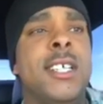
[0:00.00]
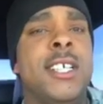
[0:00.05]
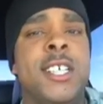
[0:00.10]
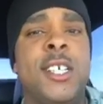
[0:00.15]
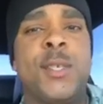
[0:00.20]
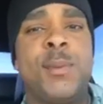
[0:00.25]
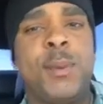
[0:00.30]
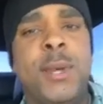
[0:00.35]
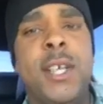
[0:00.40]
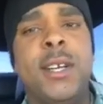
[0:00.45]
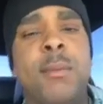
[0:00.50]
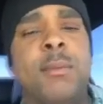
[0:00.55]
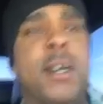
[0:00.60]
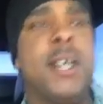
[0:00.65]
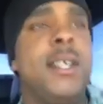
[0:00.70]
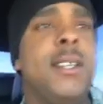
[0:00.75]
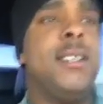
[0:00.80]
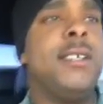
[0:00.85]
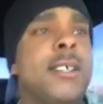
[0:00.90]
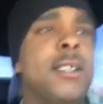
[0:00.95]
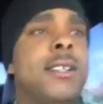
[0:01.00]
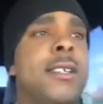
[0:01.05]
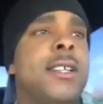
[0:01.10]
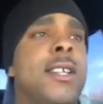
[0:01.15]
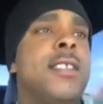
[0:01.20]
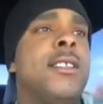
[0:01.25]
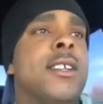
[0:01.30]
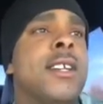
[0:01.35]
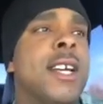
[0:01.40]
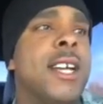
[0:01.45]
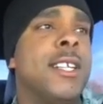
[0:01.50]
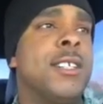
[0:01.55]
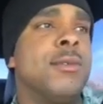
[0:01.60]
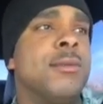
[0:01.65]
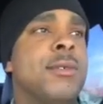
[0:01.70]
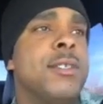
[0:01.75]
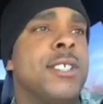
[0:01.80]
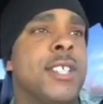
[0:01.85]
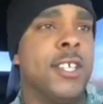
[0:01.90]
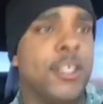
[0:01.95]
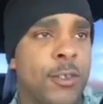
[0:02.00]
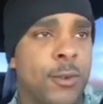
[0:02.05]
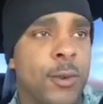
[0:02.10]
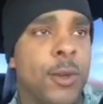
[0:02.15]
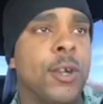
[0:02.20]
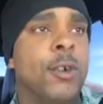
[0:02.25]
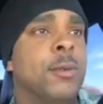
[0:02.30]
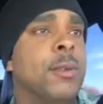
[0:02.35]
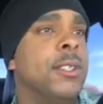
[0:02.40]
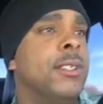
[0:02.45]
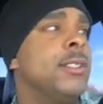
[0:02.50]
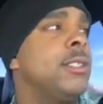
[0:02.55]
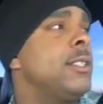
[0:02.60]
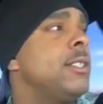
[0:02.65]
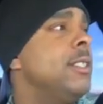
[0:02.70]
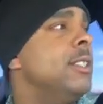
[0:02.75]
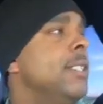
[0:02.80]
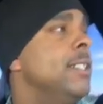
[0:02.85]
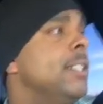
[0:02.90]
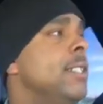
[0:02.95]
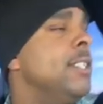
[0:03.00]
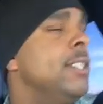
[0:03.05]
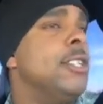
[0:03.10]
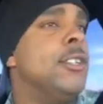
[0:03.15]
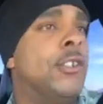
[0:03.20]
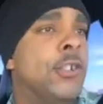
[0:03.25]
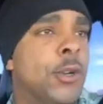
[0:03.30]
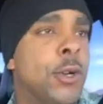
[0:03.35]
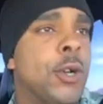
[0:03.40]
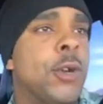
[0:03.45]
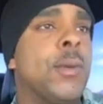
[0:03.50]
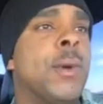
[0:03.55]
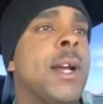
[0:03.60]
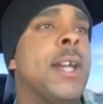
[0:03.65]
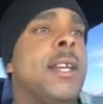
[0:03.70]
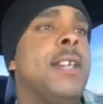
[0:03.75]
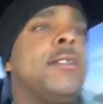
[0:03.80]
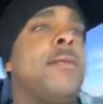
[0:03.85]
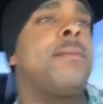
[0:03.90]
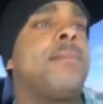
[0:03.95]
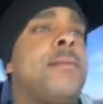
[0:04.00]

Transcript: Spend the money. Get the nice ones. Get the real ones. Do it right.